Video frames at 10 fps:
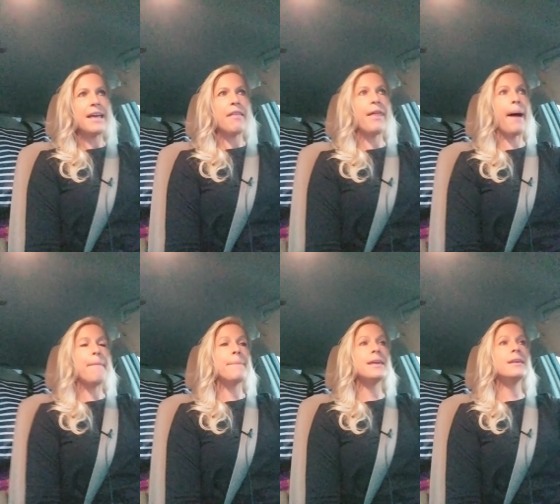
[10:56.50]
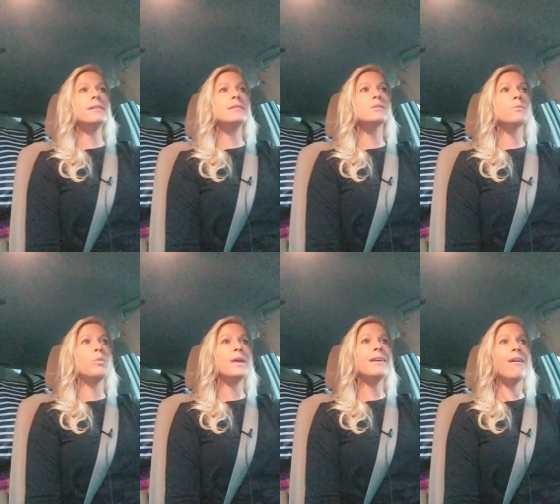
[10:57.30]
That means
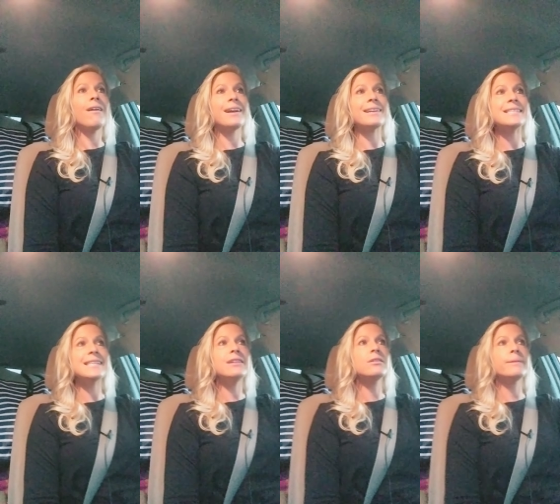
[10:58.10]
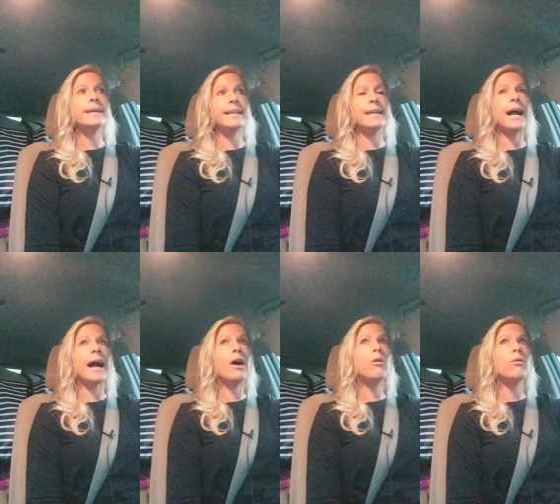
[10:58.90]
we are accelerating
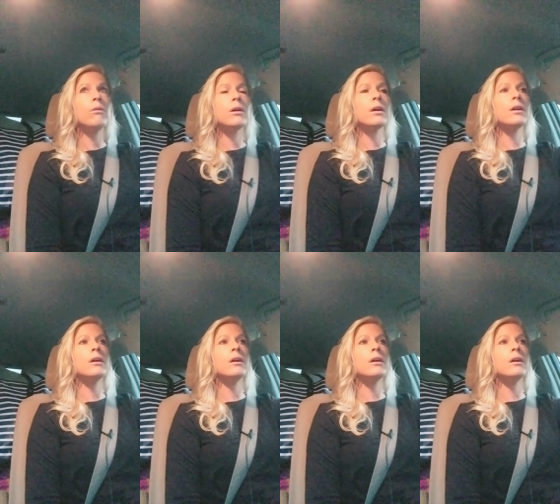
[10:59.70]
our